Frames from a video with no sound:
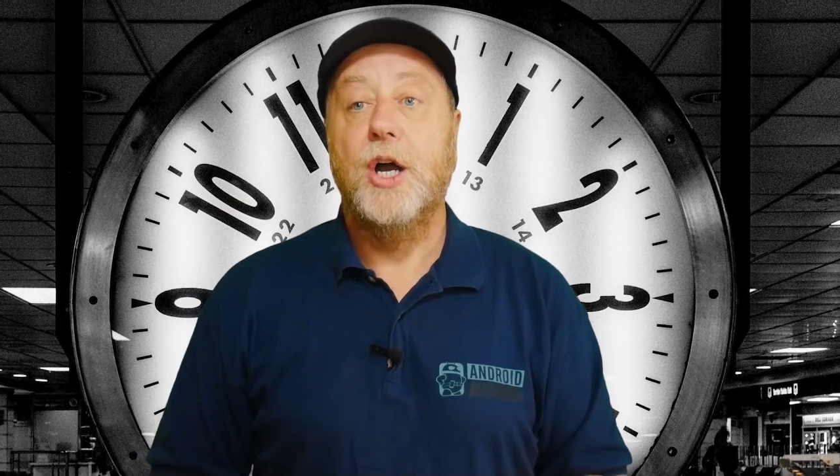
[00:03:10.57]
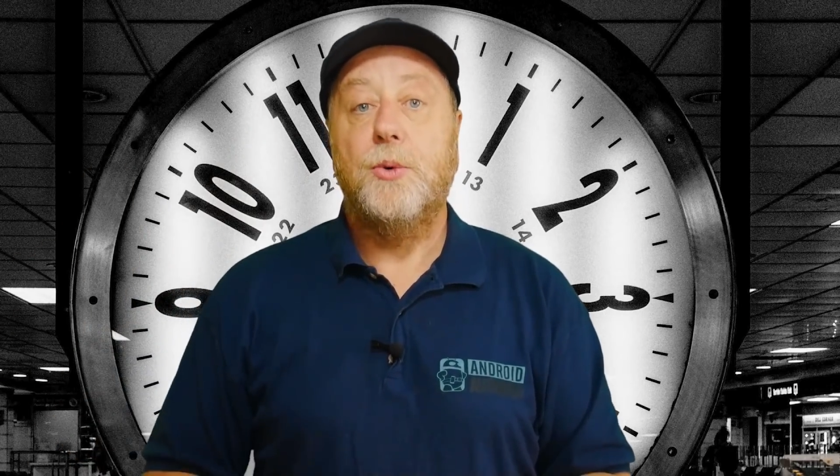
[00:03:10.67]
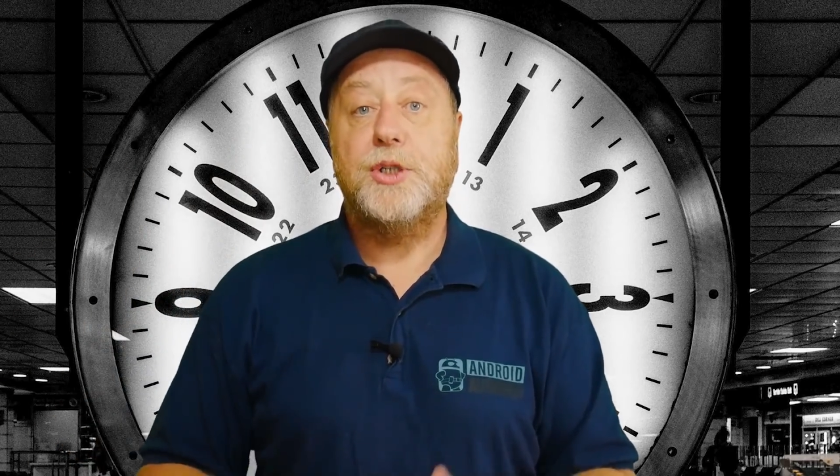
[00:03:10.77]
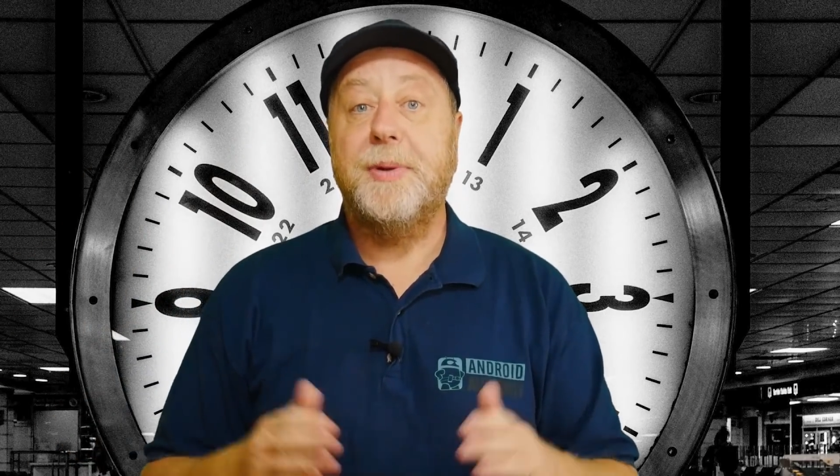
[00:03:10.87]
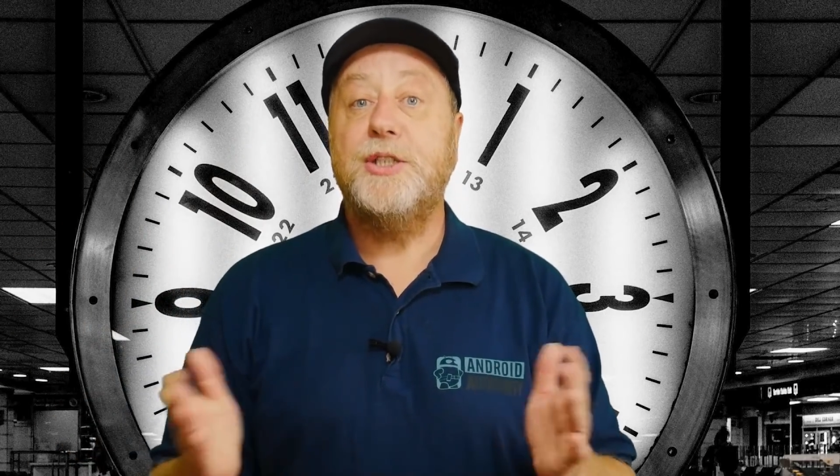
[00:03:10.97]

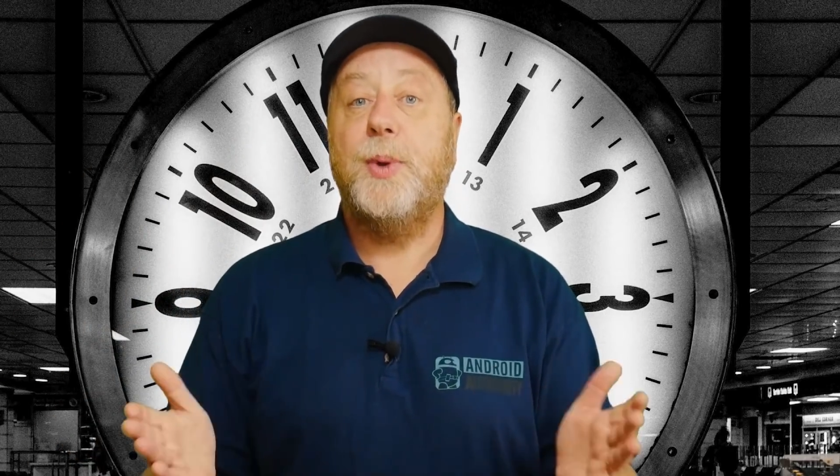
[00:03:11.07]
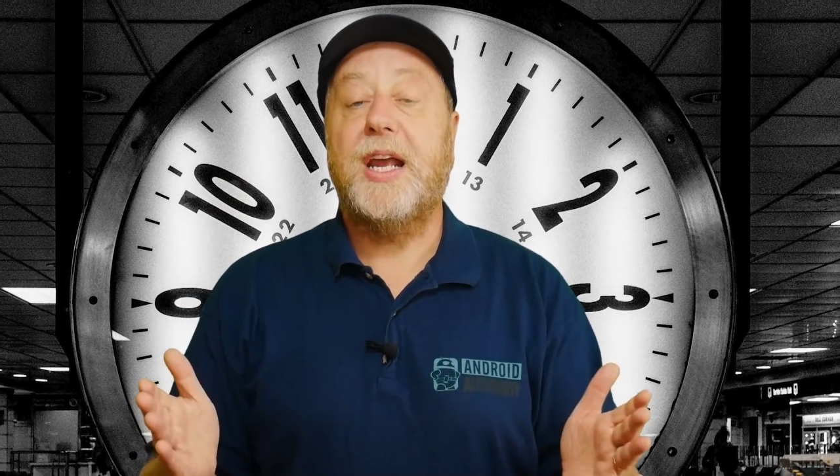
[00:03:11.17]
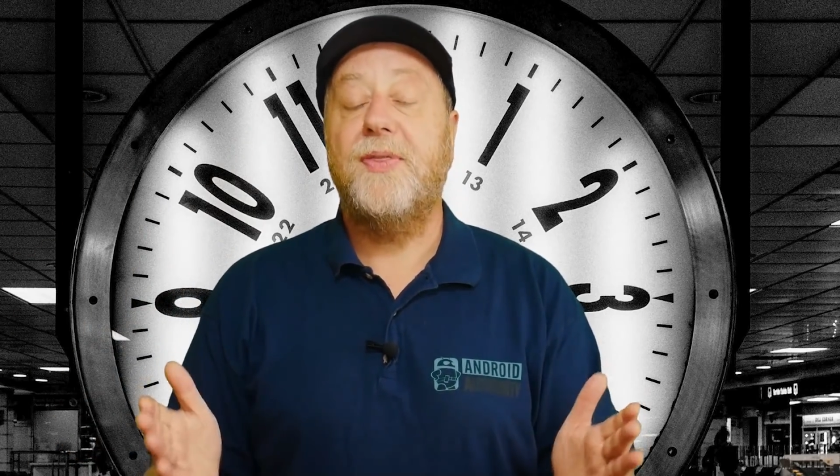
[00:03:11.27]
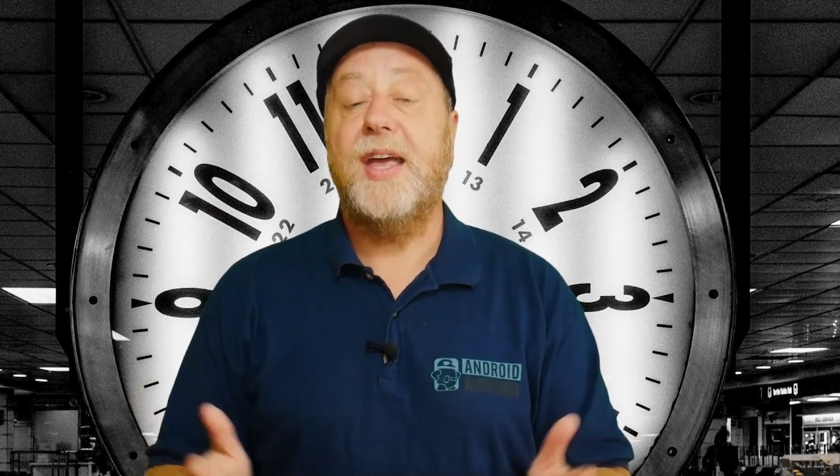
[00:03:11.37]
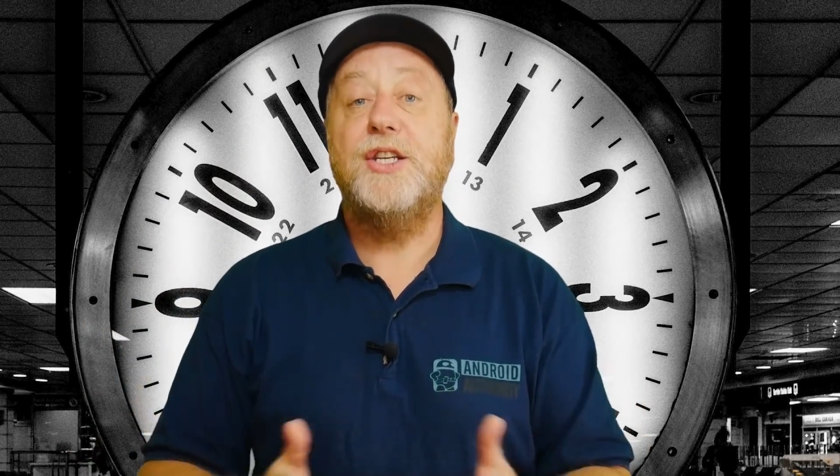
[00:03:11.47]
which means we
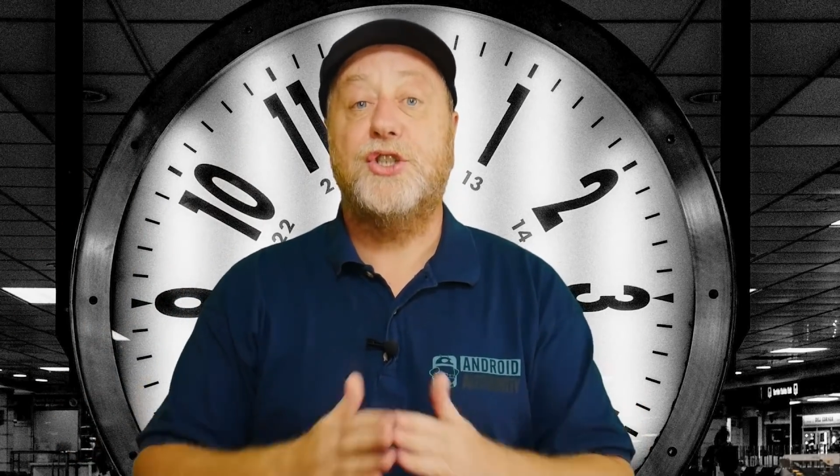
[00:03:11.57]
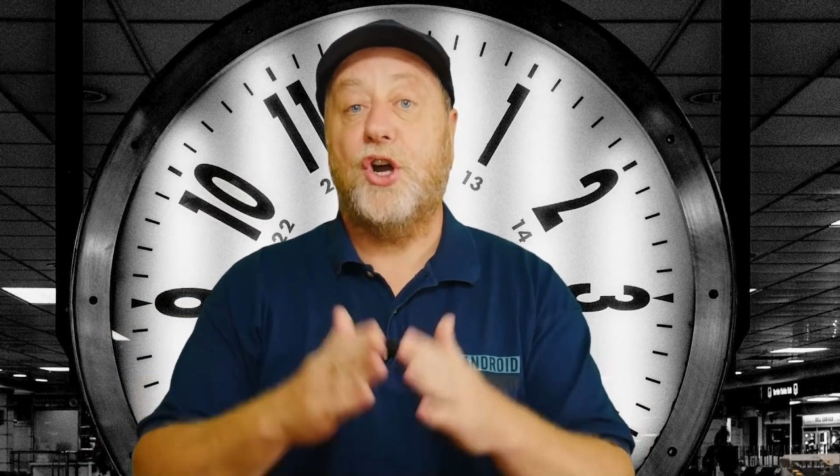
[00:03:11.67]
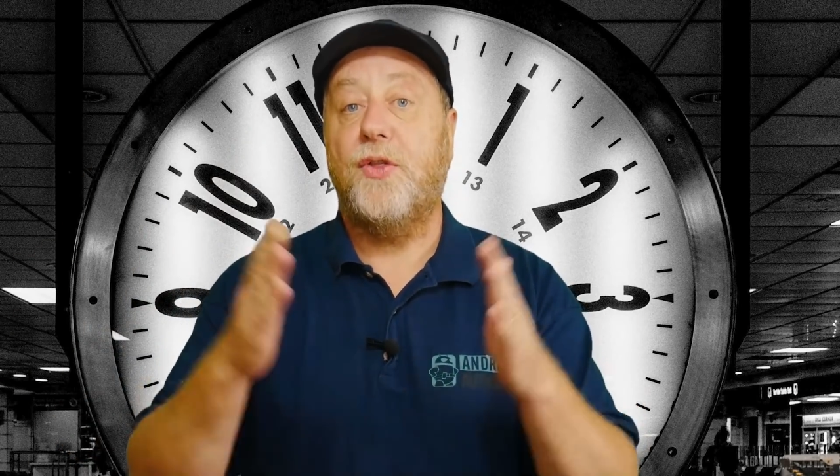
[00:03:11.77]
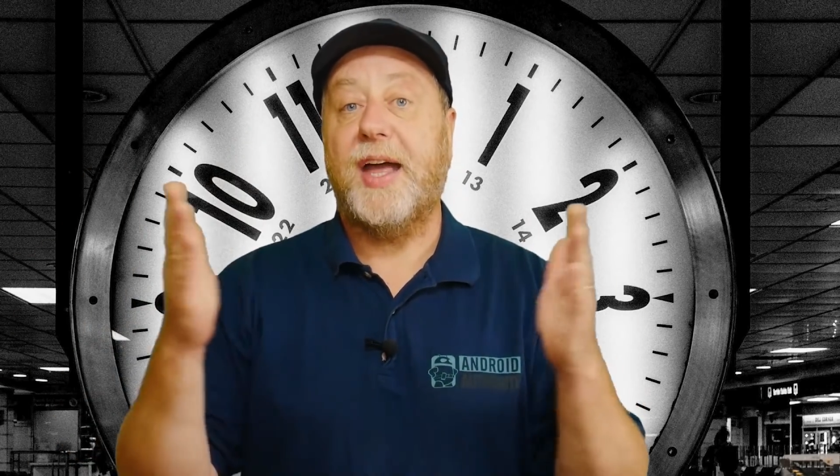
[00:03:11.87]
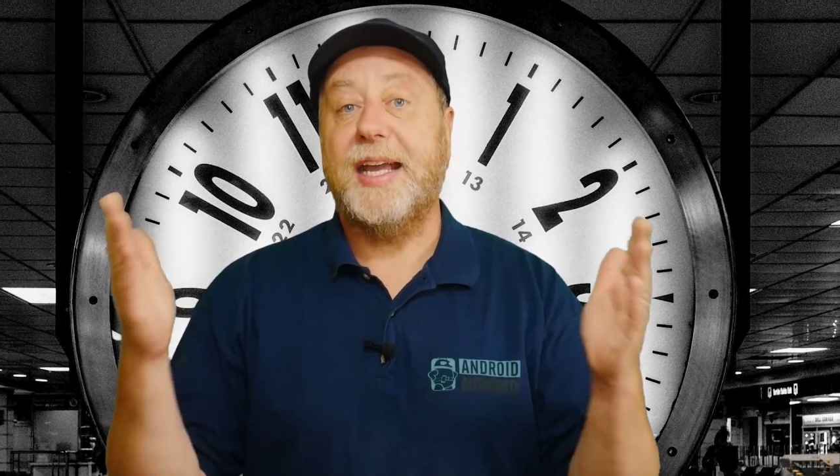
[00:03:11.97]
can then
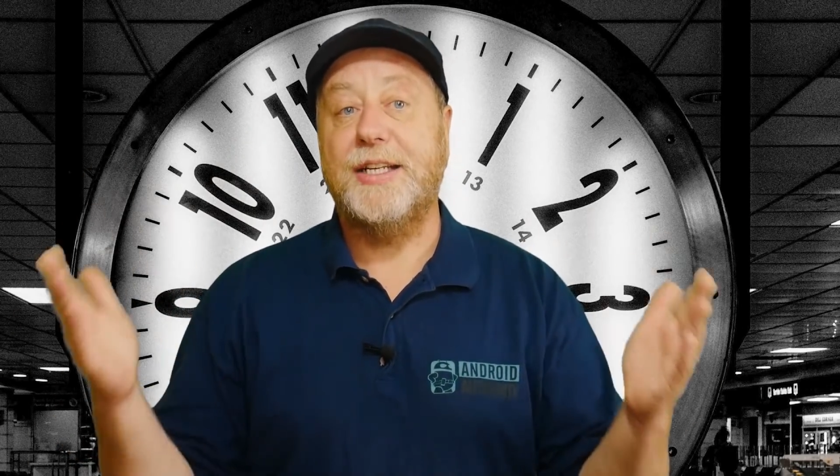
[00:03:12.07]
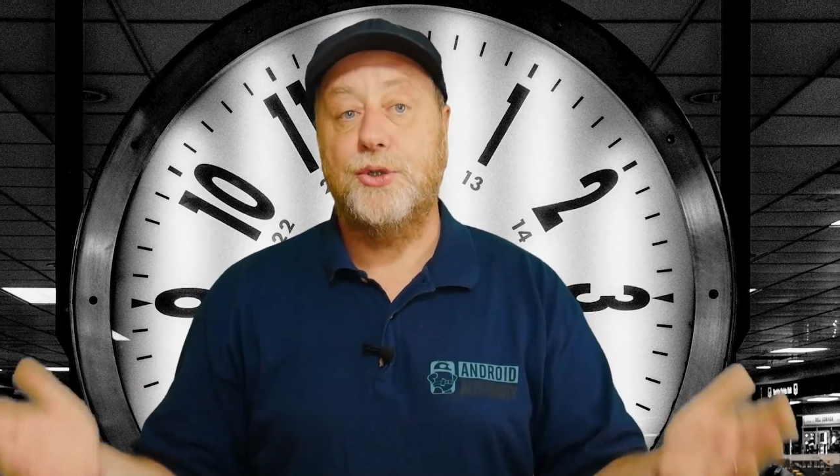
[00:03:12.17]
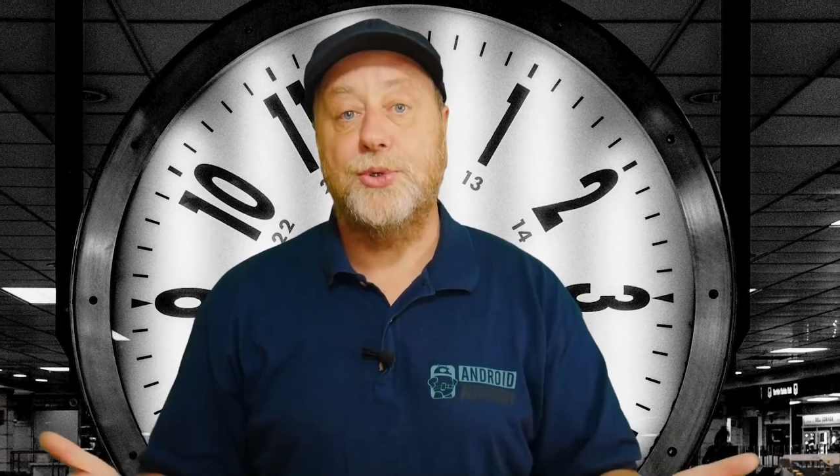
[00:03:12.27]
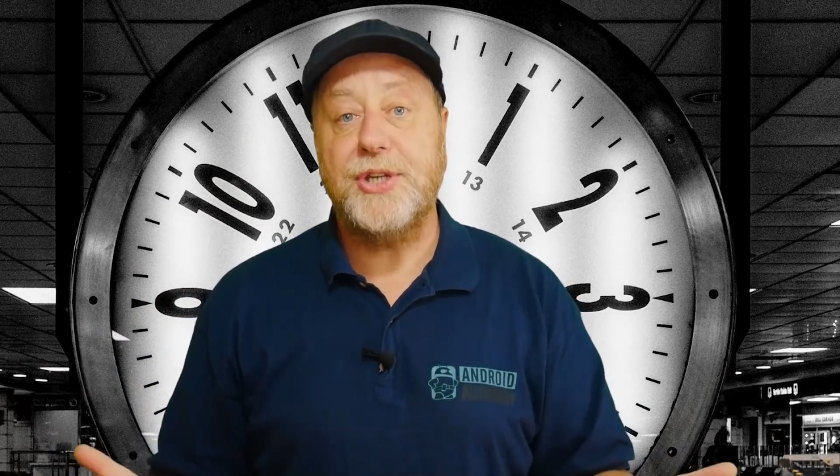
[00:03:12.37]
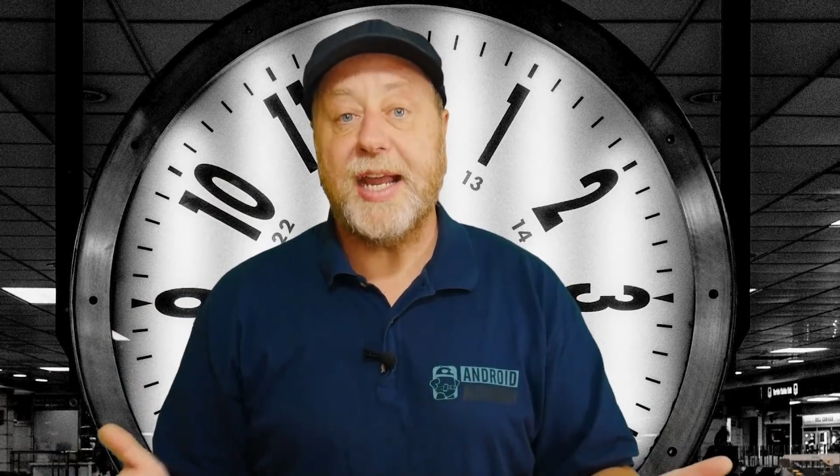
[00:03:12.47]
turn that
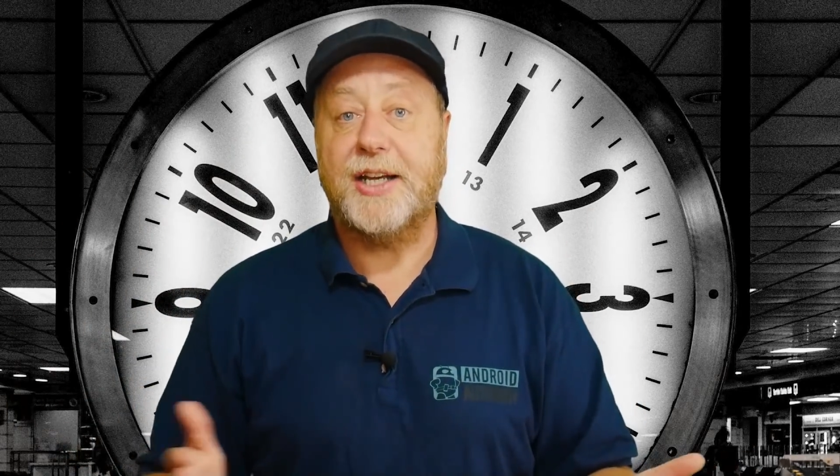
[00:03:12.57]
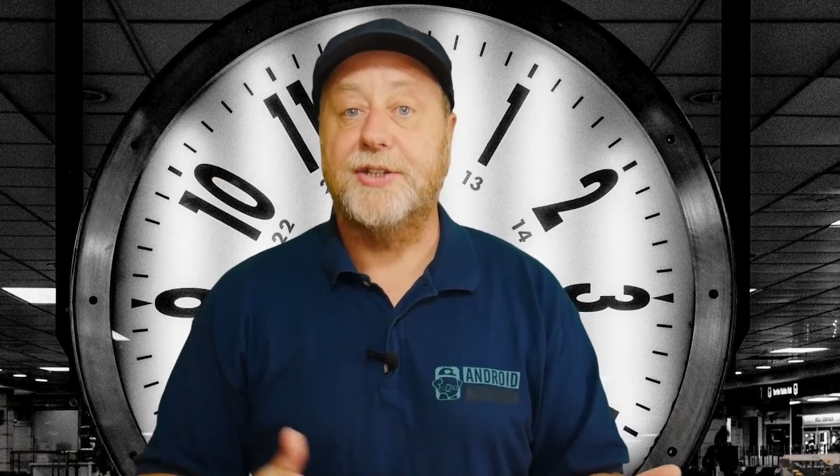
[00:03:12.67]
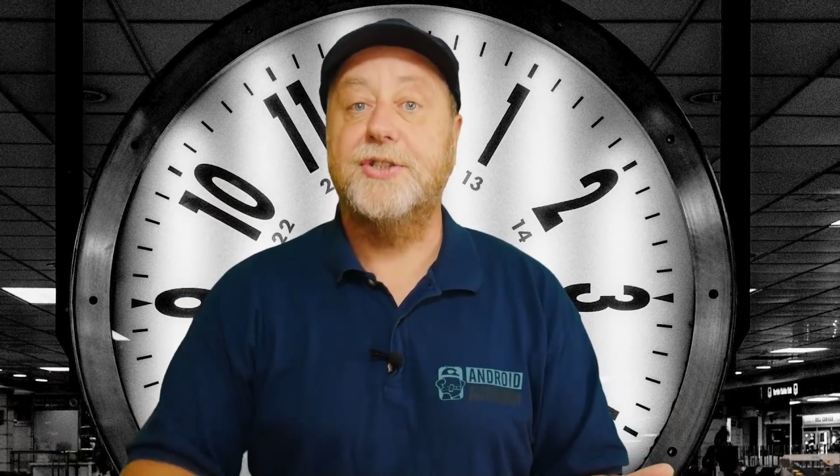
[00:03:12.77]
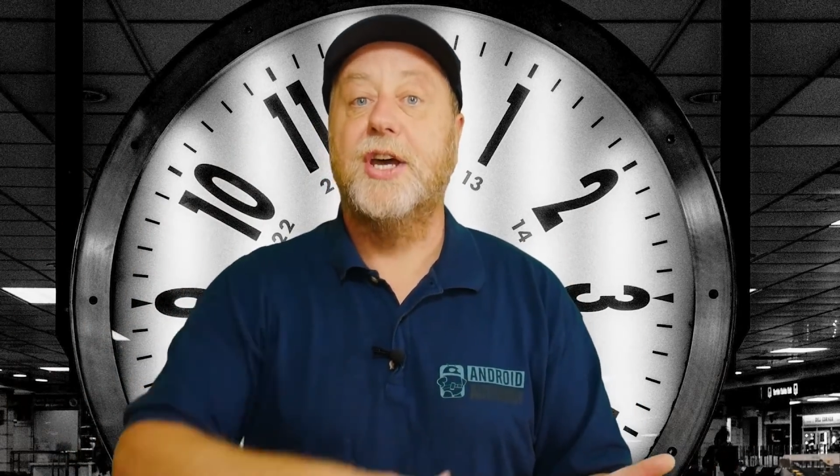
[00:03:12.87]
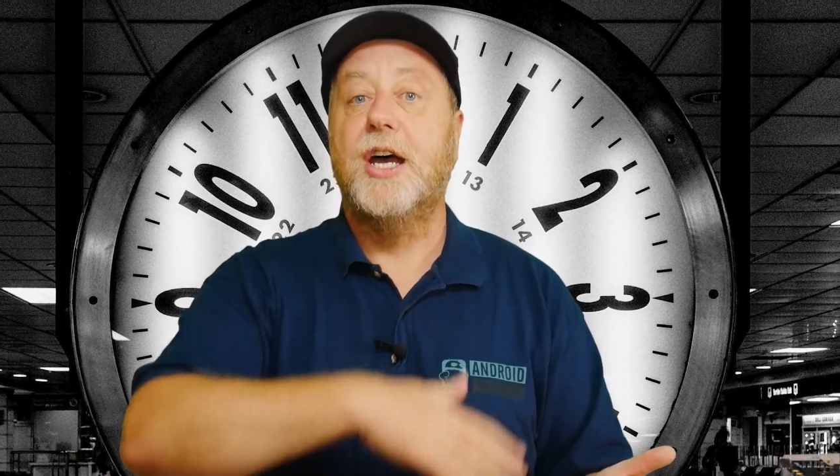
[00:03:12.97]
into
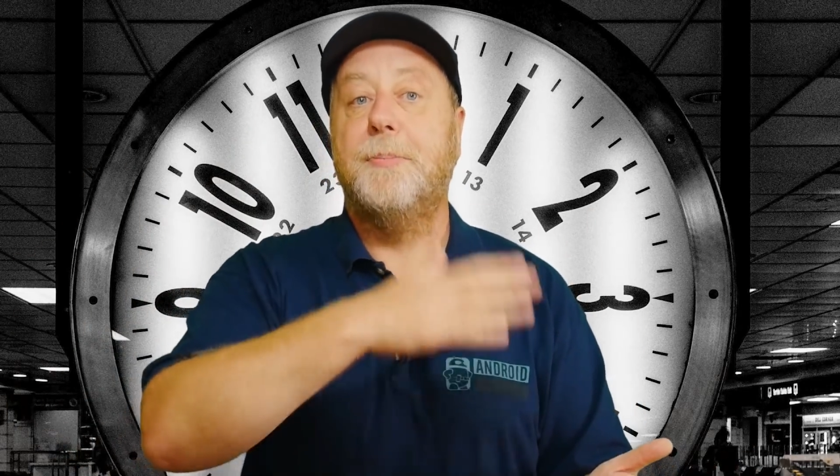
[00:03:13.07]
seconds